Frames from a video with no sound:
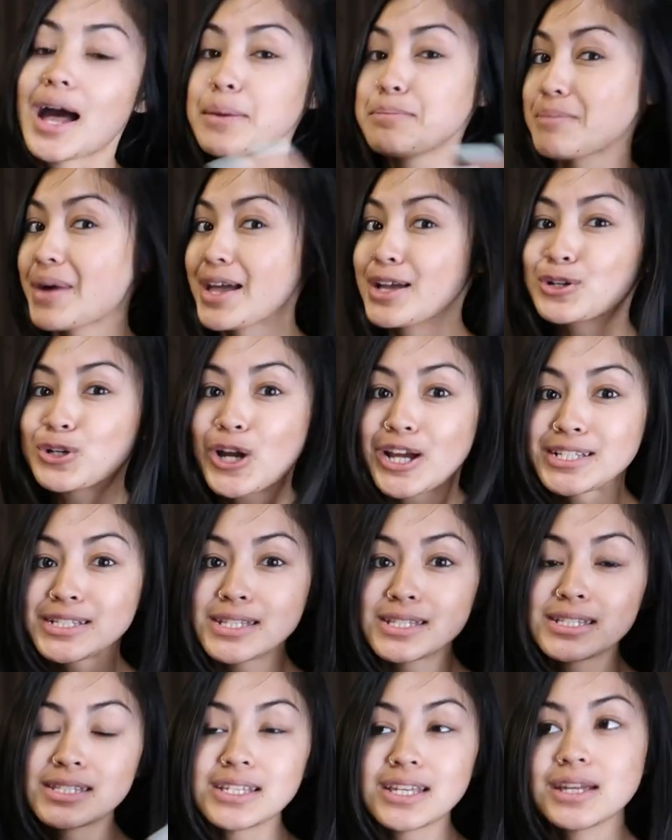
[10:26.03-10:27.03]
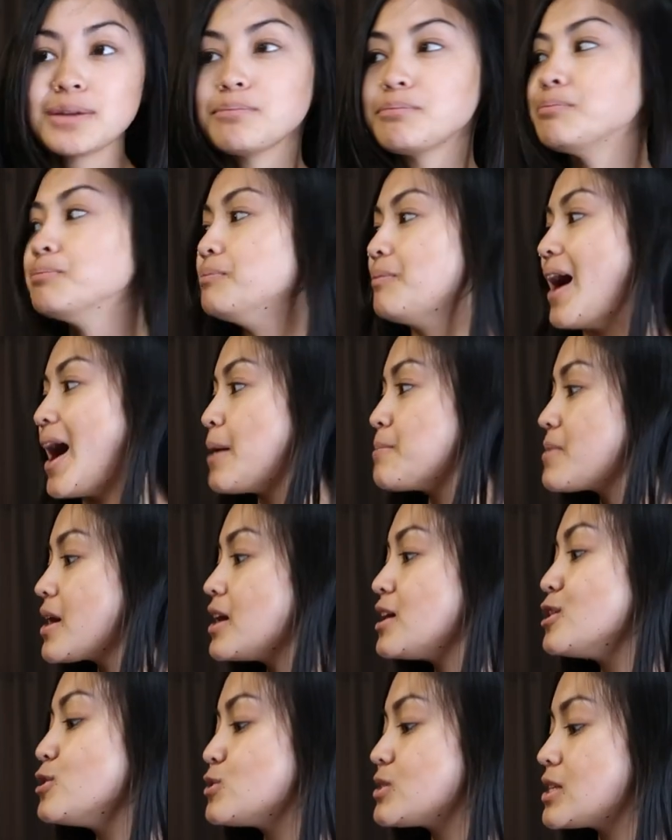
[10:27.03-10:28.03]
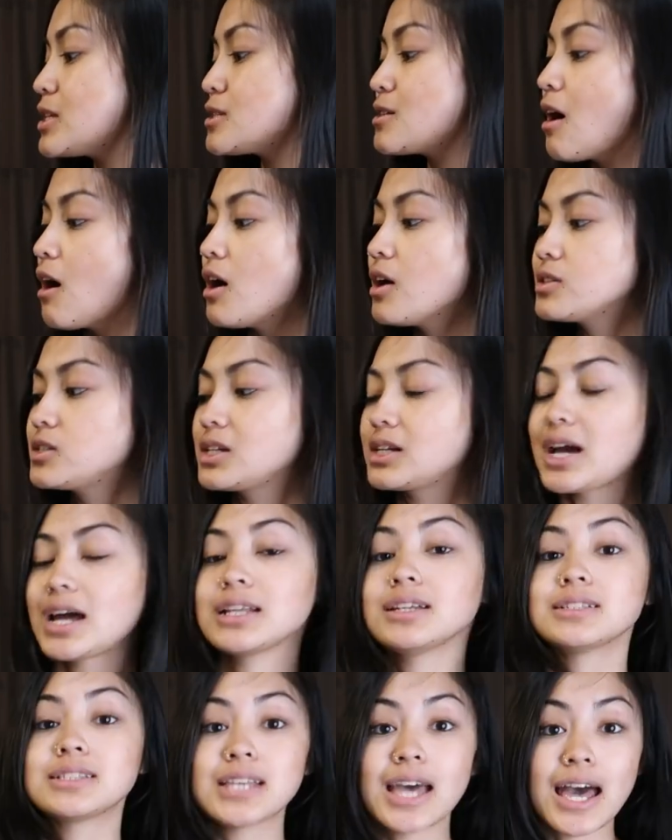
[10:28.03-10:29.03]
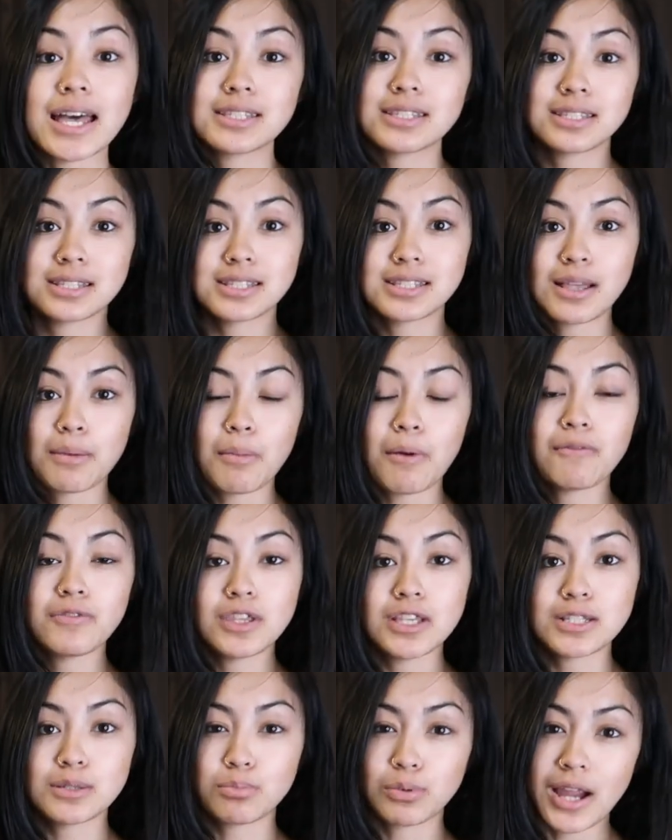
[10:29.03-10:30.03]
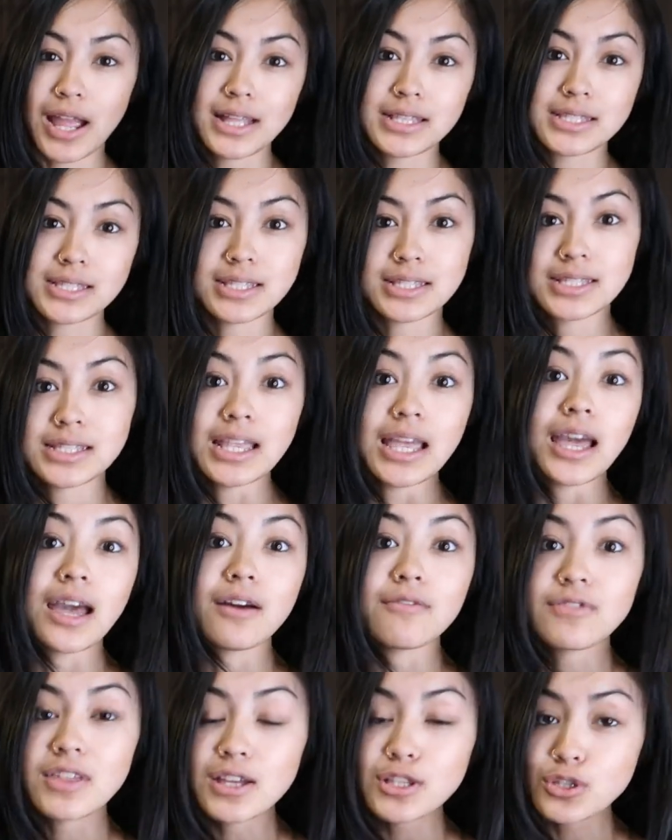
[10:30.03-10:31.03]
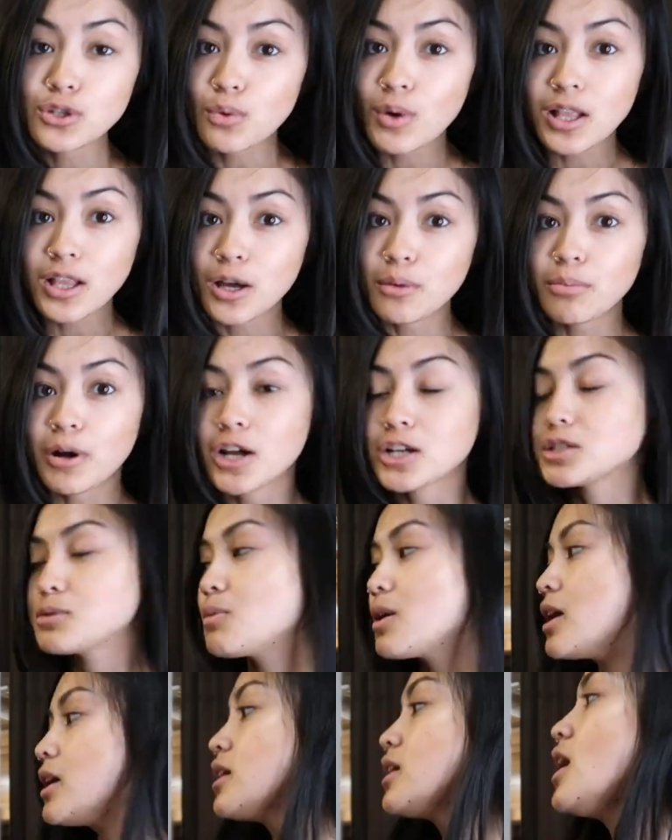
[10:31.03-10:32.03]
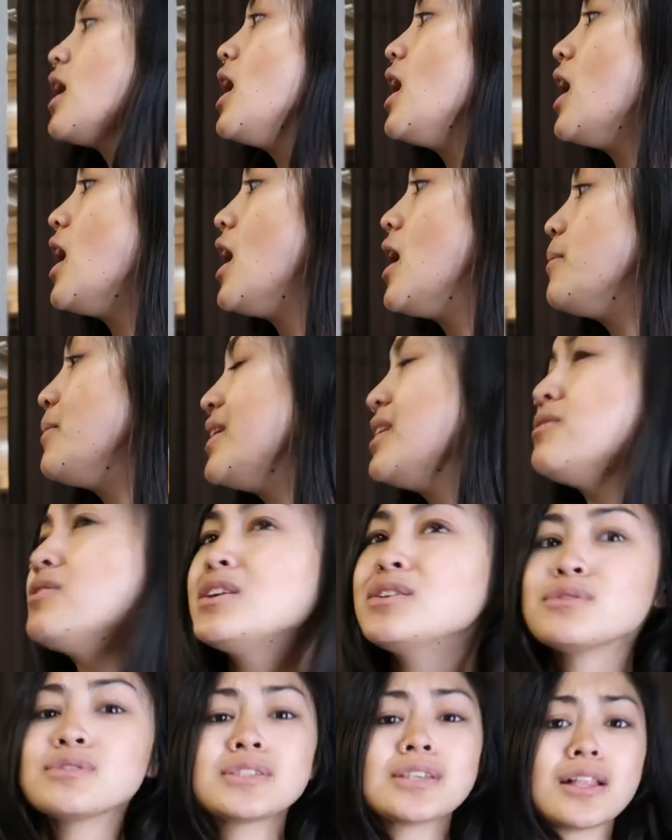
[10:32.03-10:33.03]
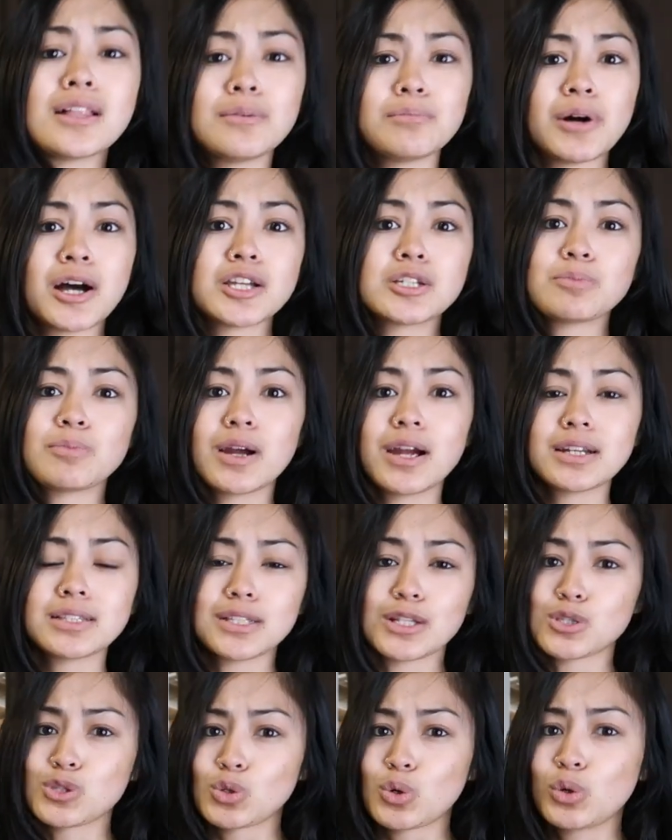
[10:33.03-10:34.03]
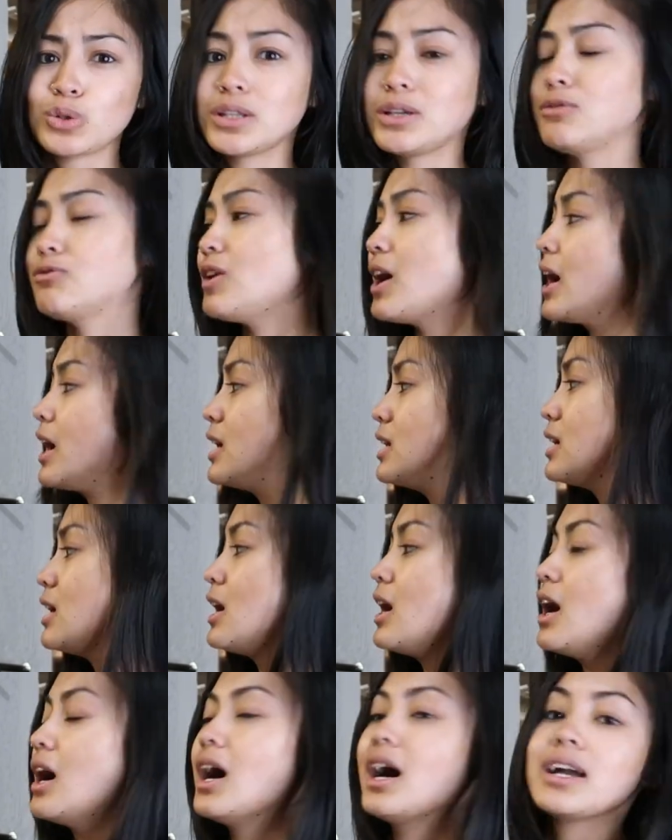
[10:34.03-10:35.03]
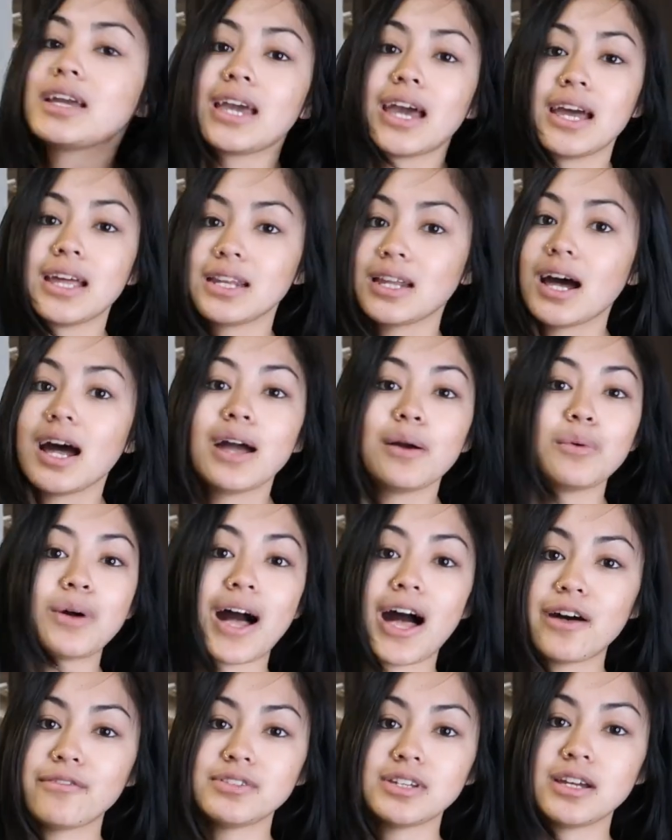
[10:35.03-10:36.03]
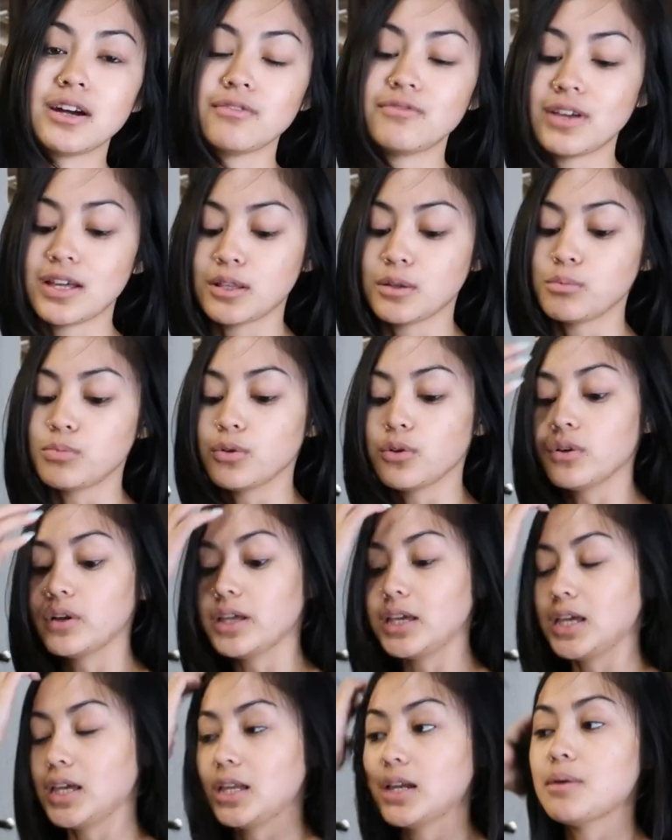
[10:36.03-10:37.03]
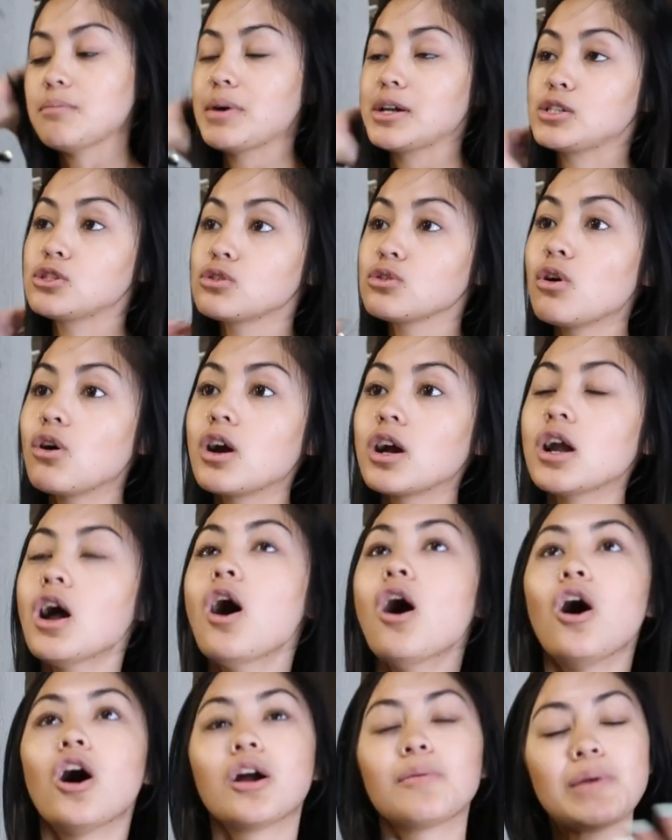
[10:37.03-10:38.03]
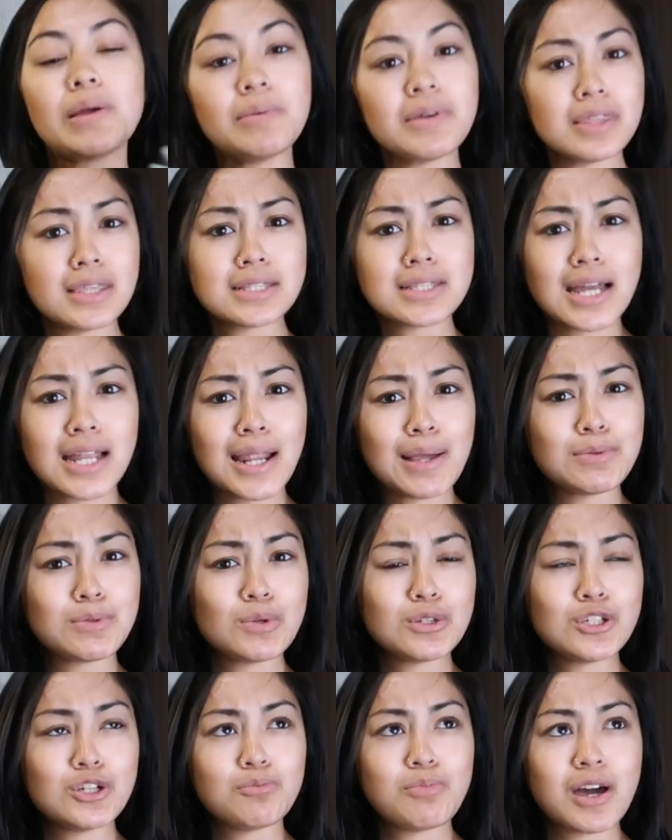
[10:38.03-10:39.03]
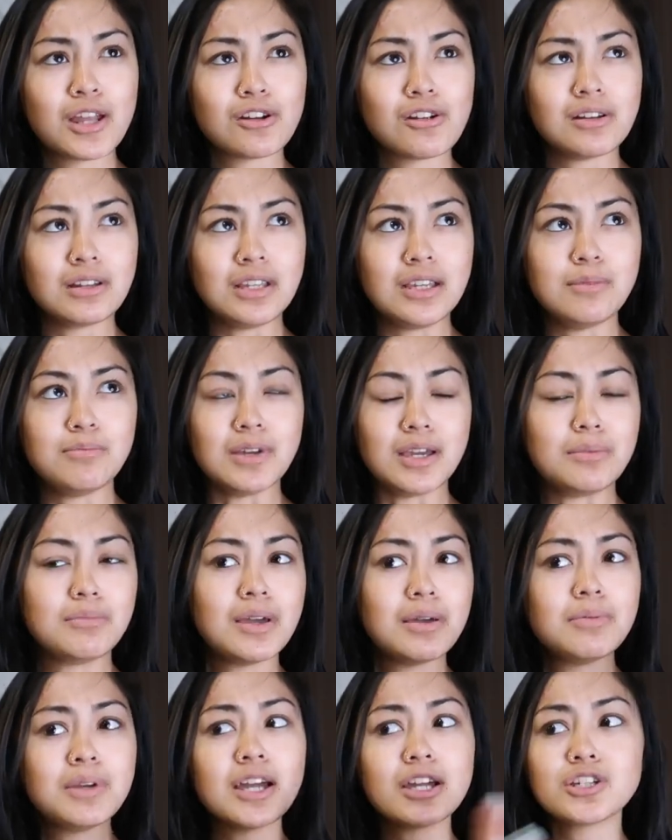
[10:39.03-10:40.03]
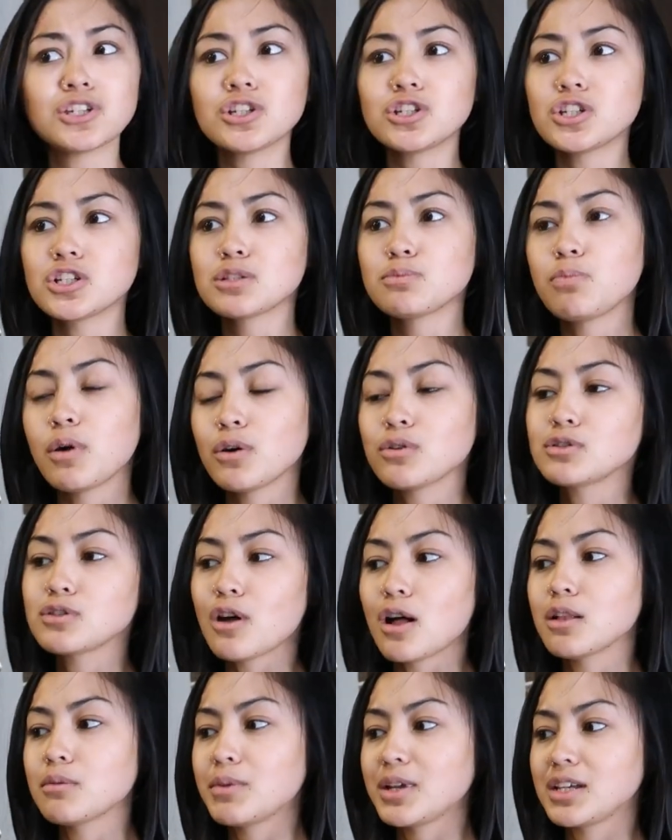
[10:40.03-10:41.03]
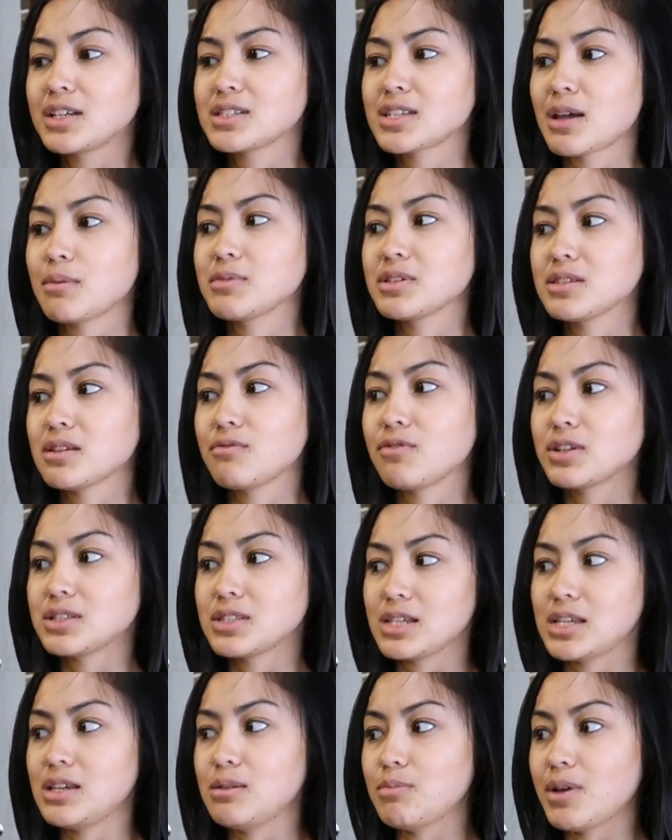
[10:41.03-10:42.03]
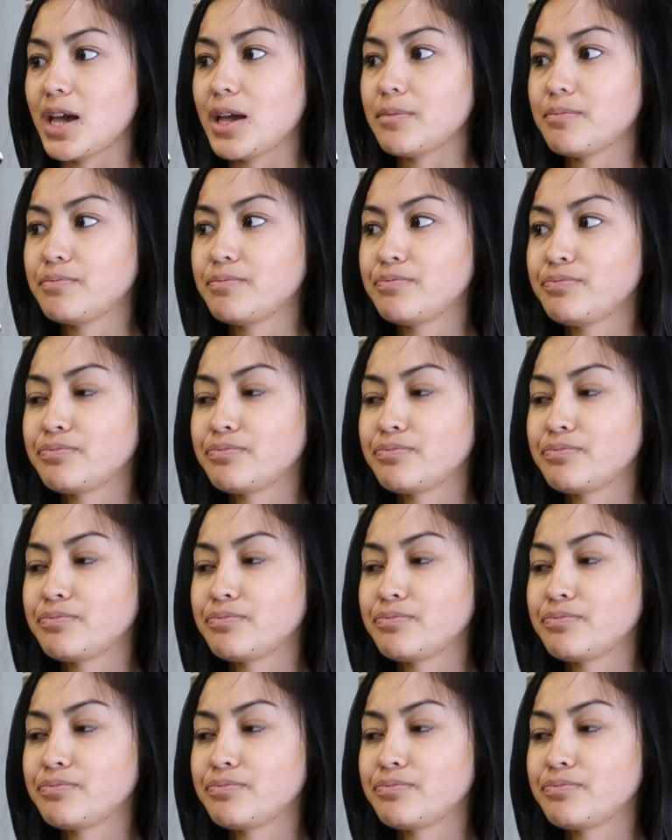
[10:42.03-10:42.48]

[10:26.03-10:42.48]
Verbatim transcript: I might cross-list it. Hmm, I might use this haul to kind of test some of these brands and see if they do well on Poshmark. Um, and if they don't sell on Poshmark, that's totally fine. Again, I will have it available in my store. Or maybe these items would do better on eBay. Maybe I should just post all of my consignment stuff onto eBay.